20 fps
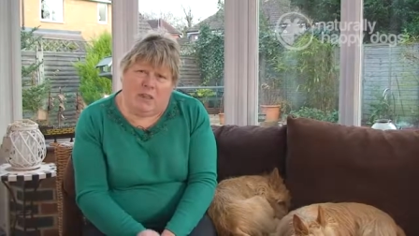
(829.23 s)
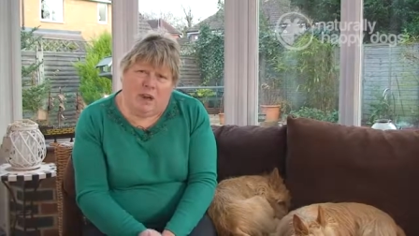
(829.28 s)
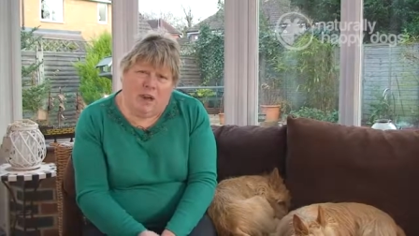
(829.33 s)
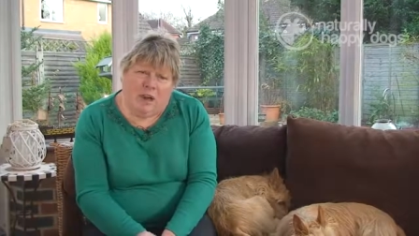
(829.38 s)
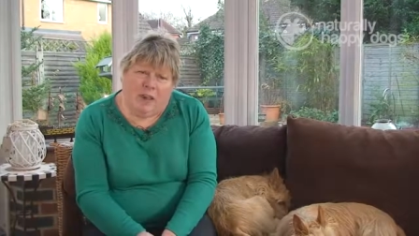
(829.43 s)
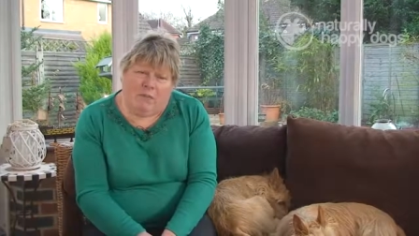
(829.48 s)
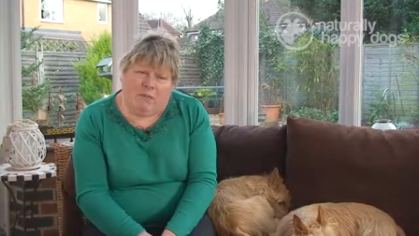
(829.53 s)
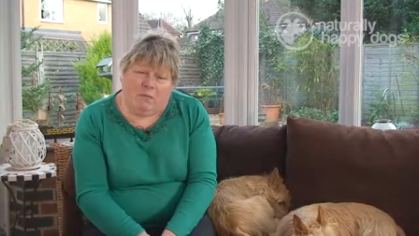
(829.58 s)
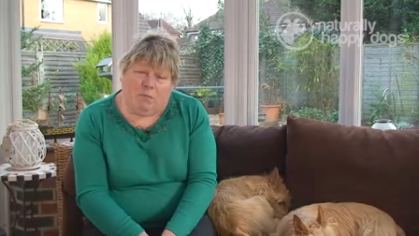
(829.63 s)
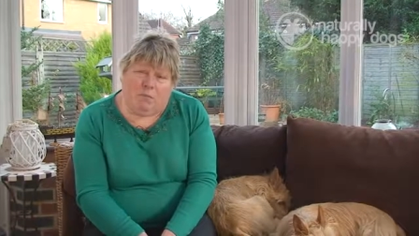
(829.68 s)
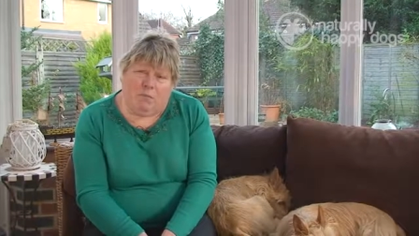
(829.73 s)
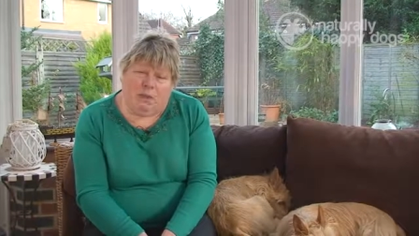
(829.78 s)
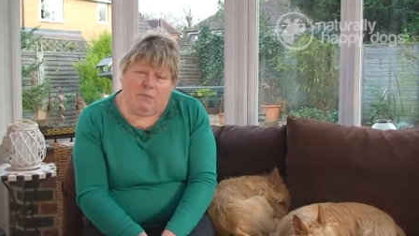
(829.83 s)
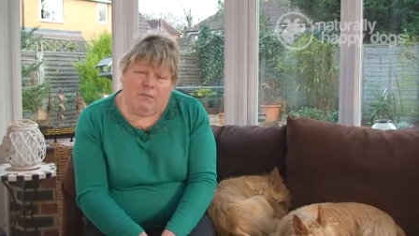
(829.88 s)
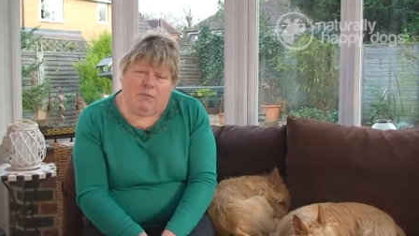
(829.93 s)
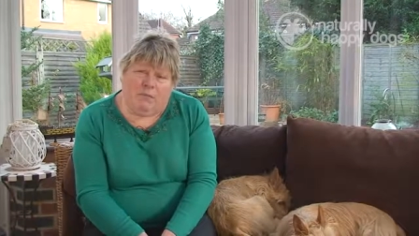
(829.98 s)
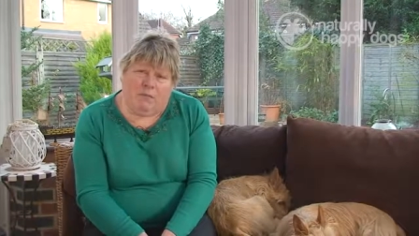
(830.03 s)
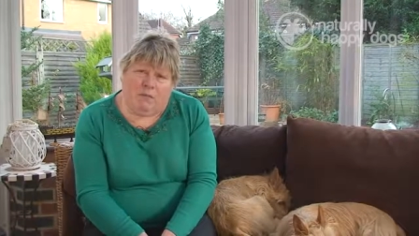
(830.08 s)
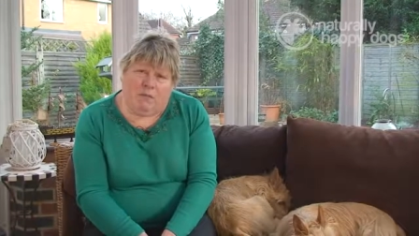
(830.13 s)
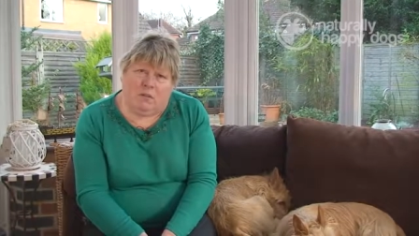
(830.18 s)
I haven't bred
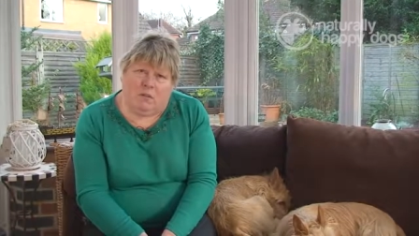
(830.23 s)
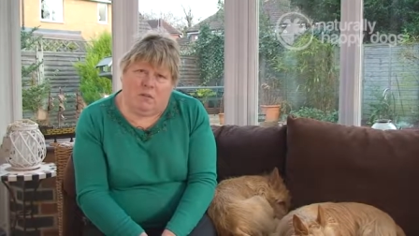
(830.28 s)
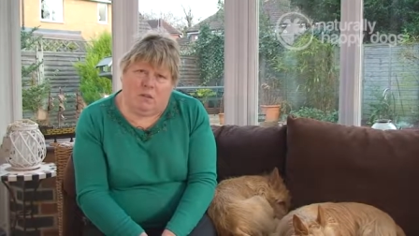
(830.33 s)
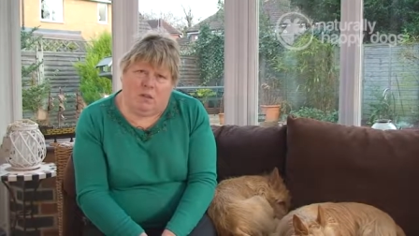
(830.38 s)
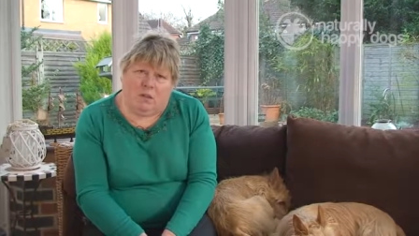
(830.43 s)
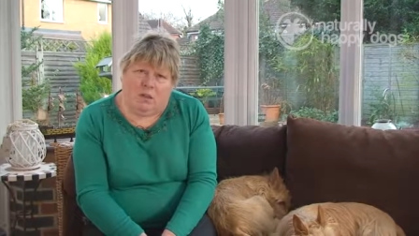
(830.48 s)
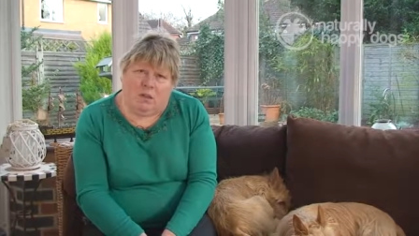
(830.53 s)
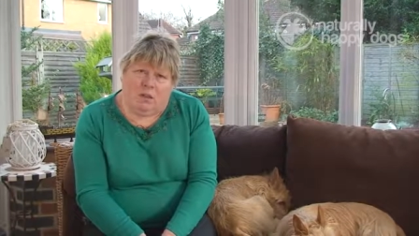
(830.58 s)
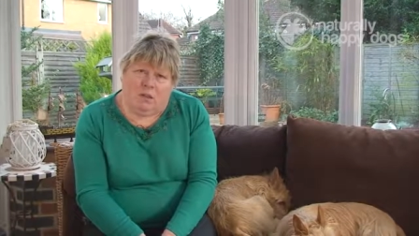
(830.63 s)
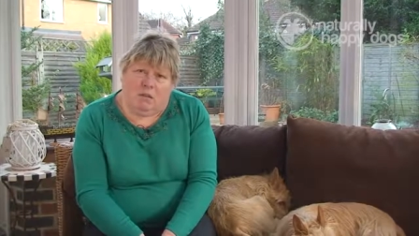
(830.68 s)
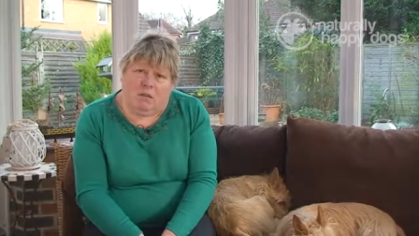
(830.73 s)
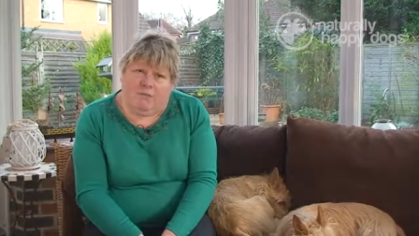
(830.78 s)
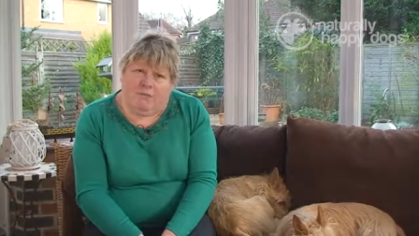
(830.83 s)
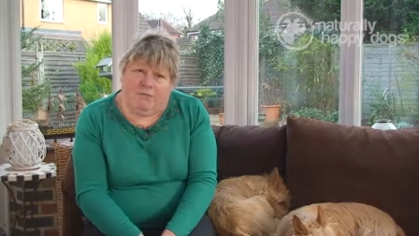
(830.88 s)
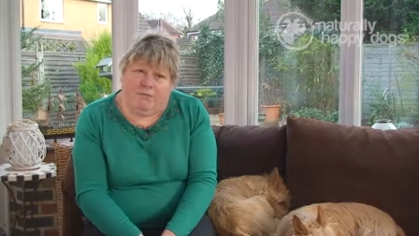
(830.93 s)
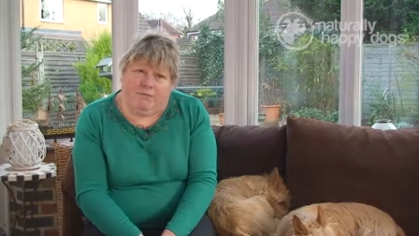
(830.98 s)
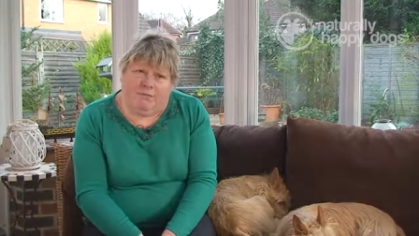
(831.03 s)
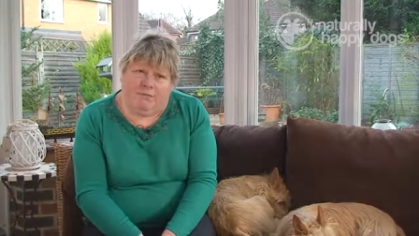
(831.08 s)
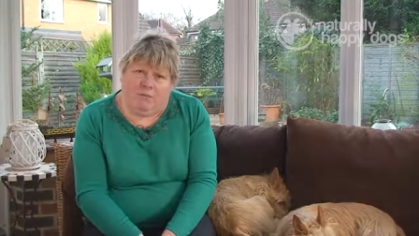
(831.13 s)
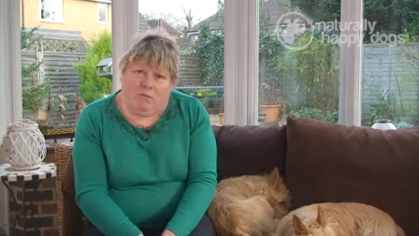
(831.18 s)
for
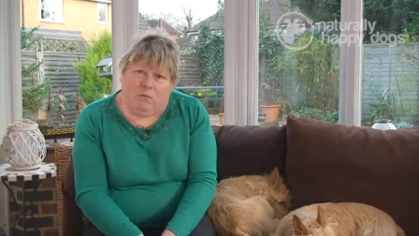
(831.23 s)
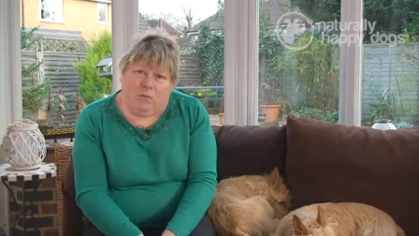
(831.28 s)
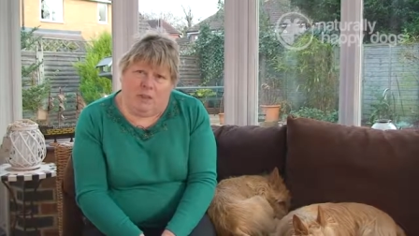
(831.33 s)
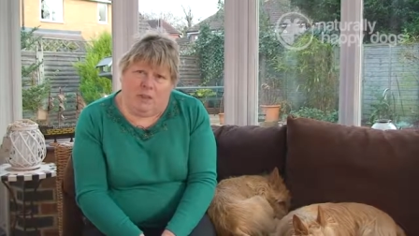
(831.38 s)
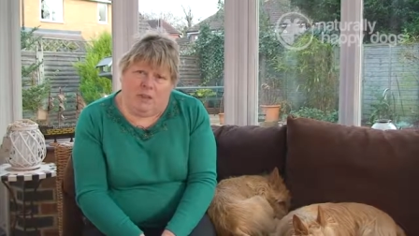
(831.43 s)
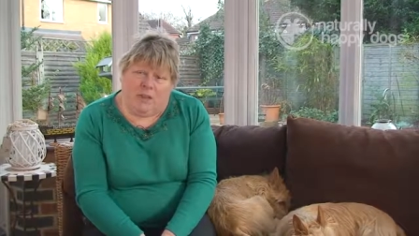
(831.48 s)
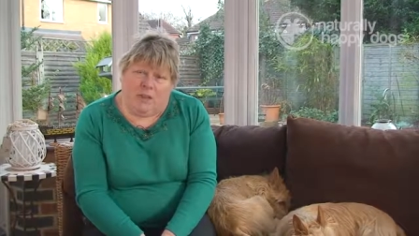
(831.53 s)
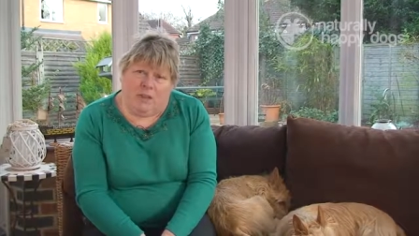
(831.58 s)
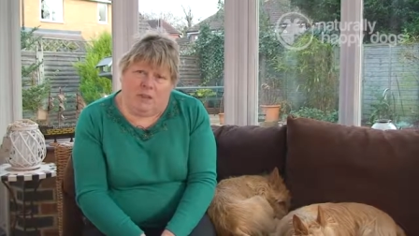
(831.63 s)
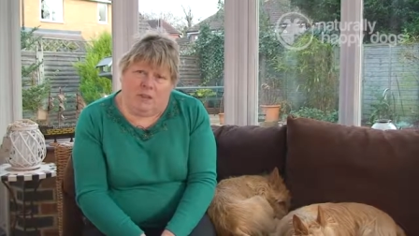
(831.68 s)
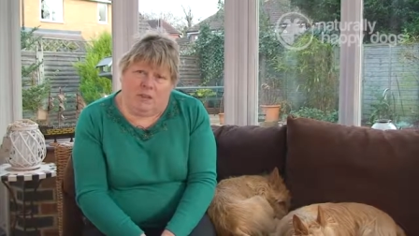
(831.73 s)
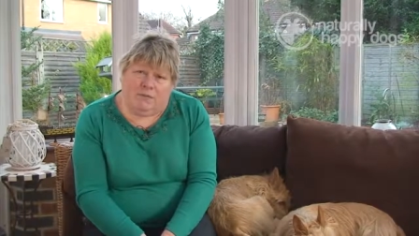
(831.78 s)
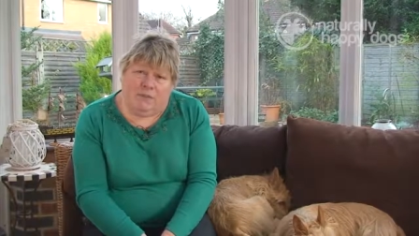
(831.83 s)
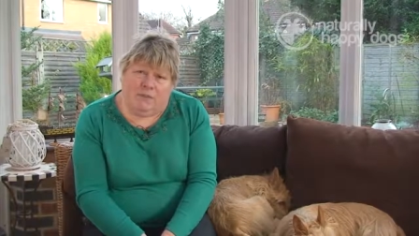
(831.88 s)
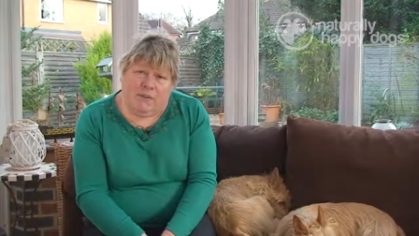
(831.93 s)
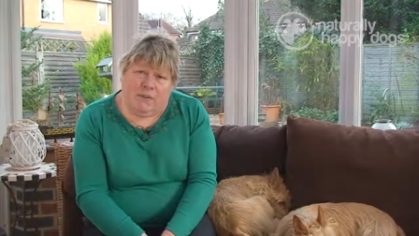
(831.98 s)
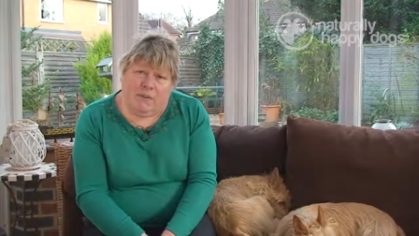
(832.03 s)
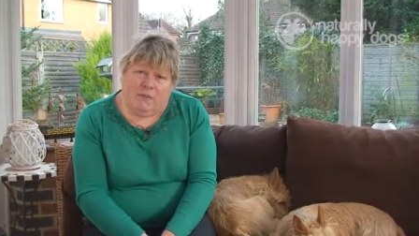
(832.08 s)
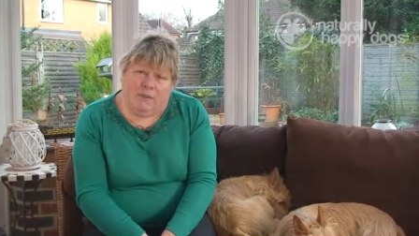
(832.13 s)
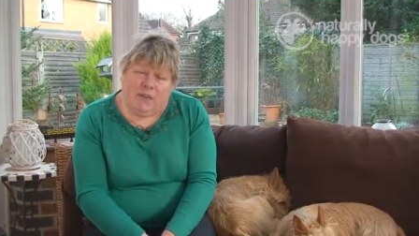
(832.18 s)
4 years,
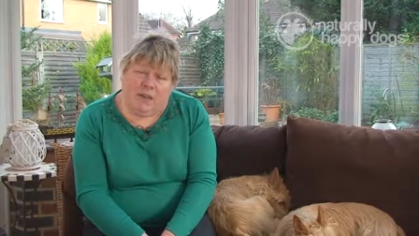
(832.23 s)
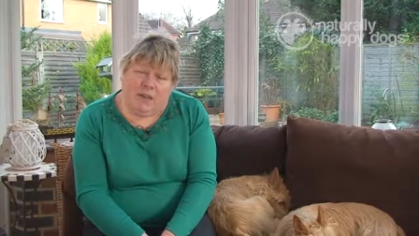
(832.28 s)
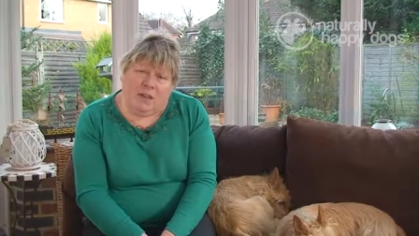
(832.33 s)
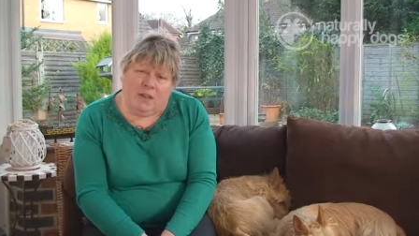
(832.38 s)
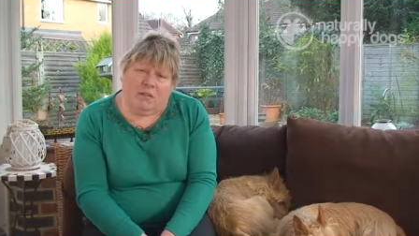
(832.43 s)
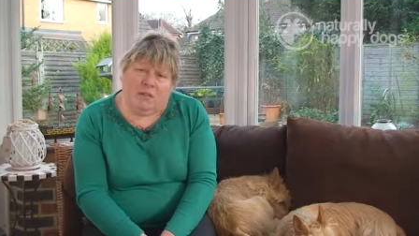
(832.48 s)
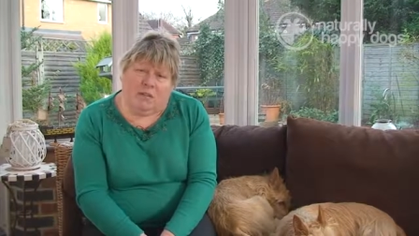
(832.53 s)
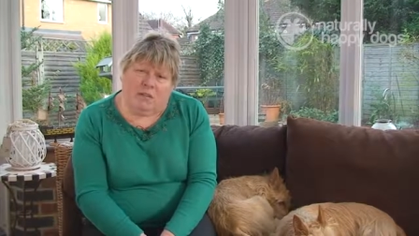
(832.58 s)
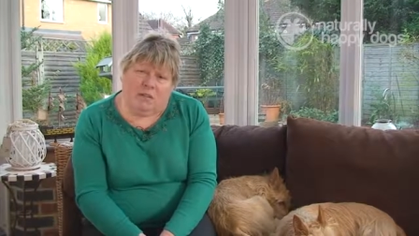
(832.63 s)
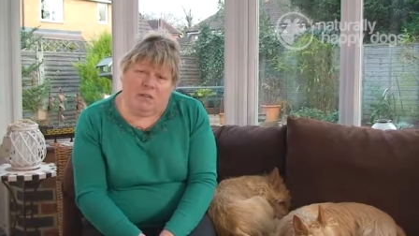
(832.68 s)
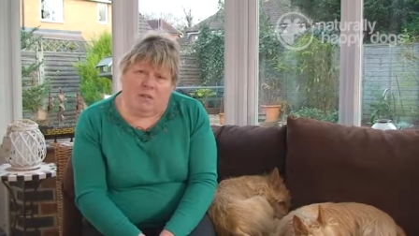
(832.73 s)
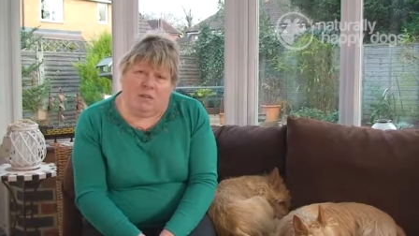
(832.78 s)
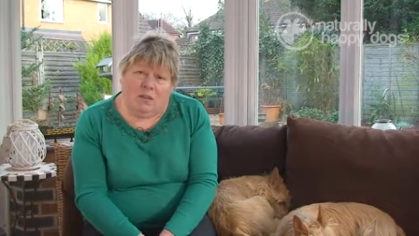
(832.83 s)
5 years.